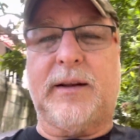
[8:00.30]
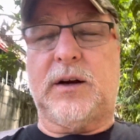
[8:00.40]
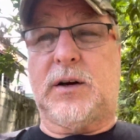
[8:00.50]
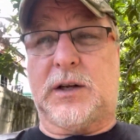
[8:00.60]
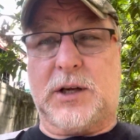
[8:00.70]
and
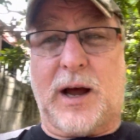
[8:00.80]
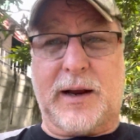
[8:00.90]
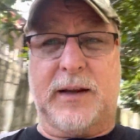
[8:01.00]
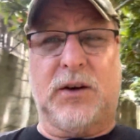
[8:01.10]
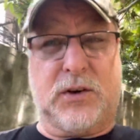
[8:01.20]
they're not
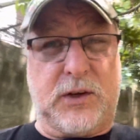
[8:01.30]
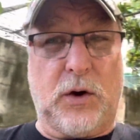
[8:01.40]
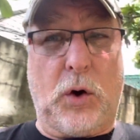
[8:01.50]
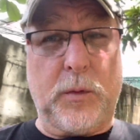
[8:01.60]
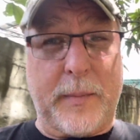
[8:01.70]
talking, they're
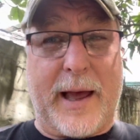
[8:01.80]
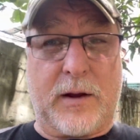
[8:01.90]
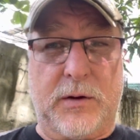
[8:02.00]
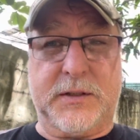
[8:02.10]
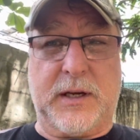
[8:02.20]
holding back
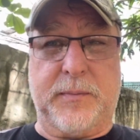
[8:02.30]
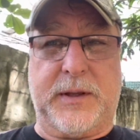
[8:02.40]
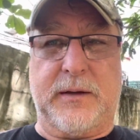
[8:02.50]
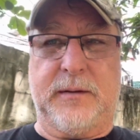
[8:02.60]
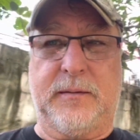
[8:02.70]
on
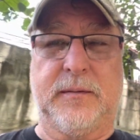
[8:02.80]
something.